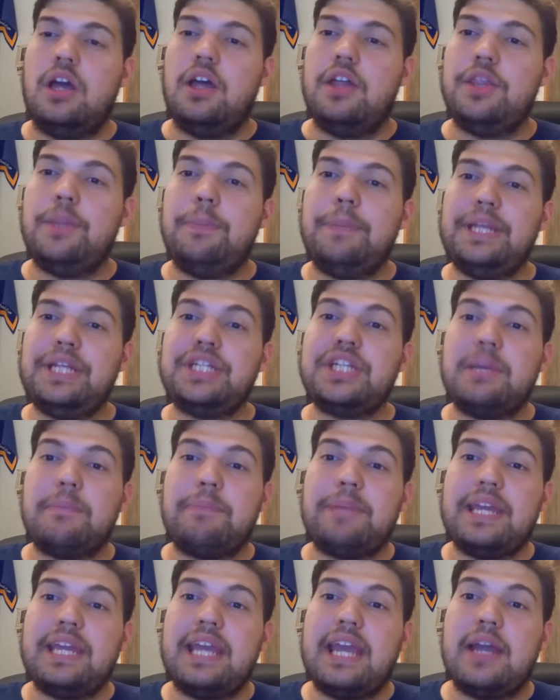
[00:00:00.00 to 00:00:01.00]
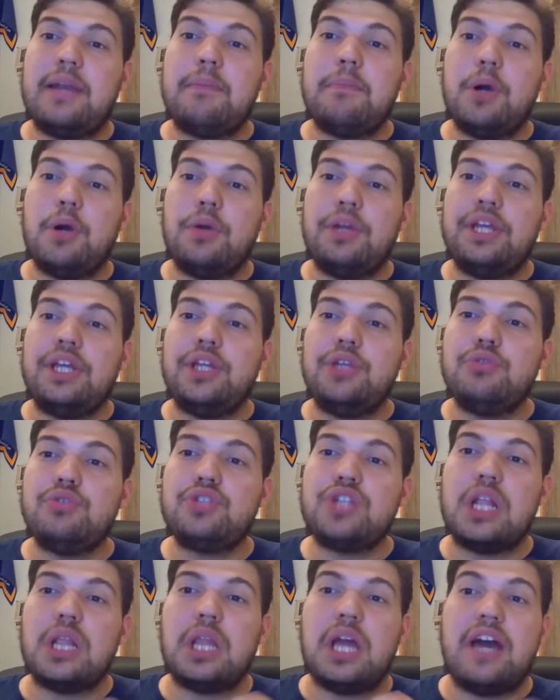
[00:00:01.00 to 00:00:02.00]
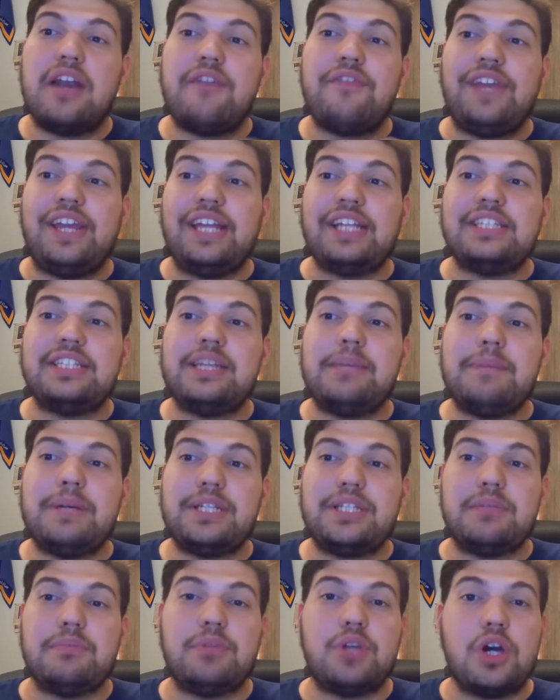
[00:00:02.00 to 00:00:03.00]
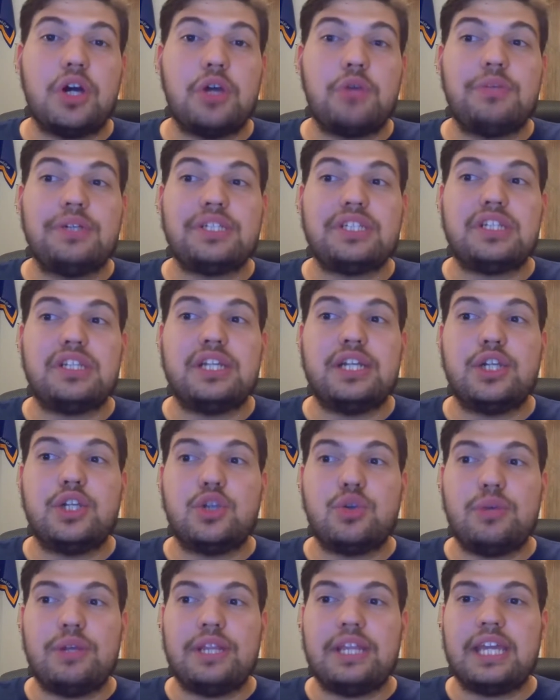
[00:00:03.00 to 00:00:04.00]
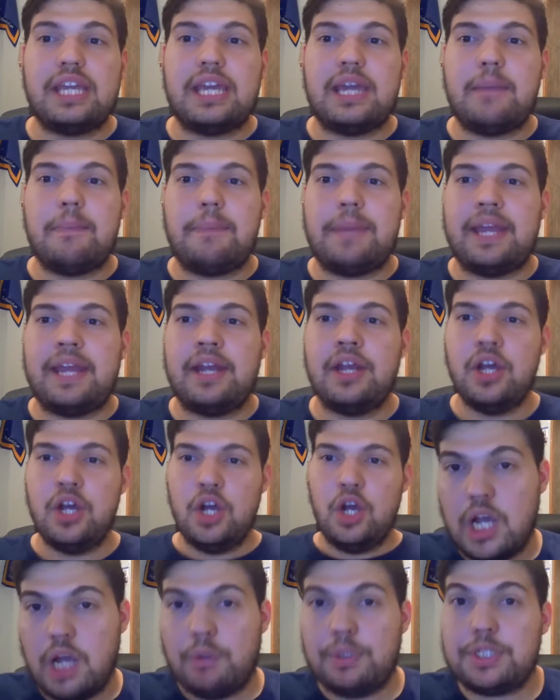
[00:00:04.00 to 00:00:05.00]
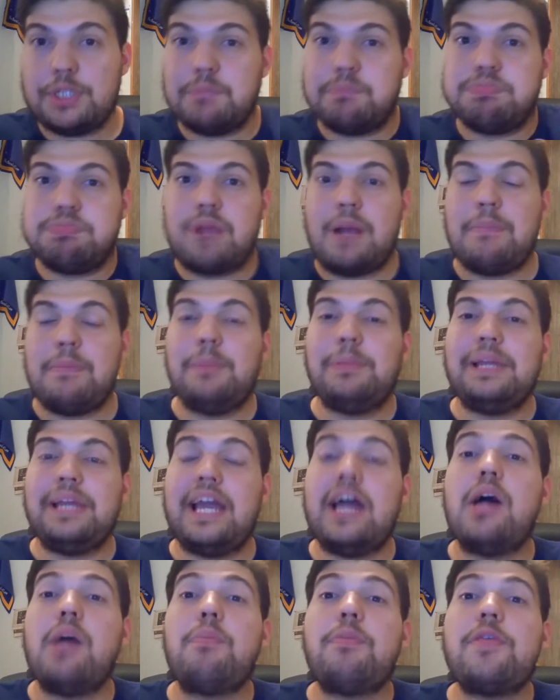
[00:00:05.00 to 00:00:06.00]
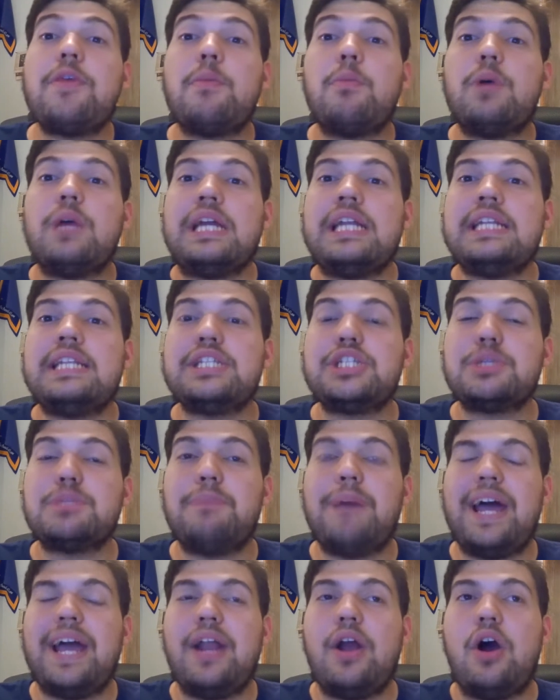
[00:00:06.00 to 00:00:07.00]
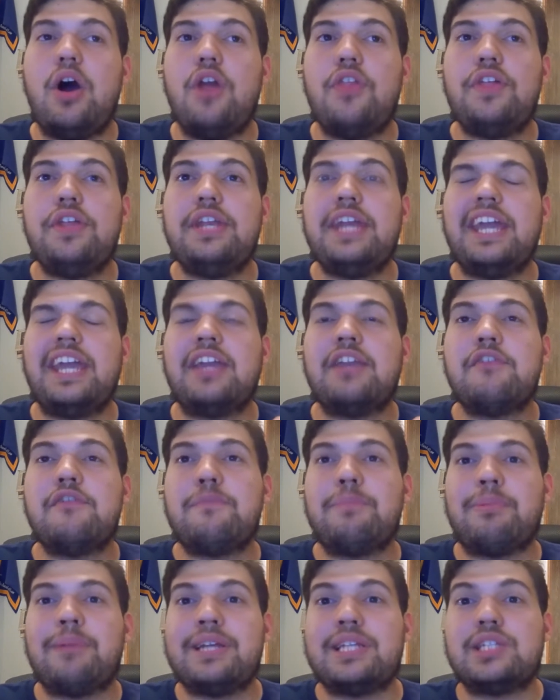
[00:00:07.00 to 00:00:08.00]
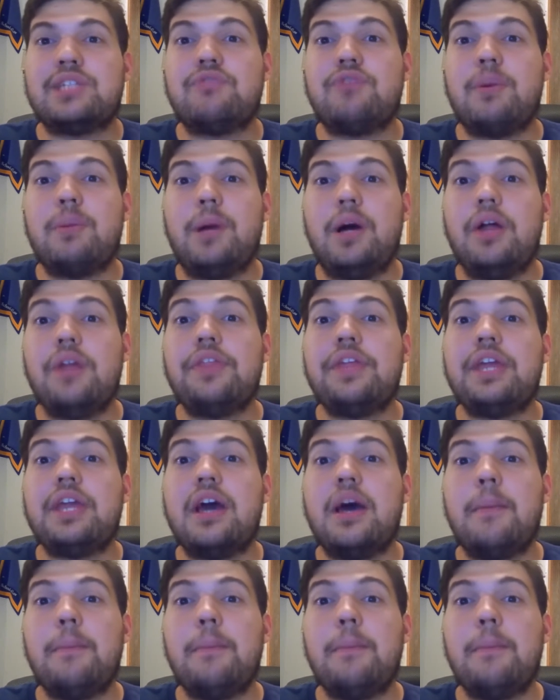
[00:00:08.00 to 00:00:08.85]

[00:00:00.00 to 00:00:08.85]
The BJP and Modi used a lot of anti-Muslim dog whistling during the campaign, which probably helped them win despite all the negative press from all the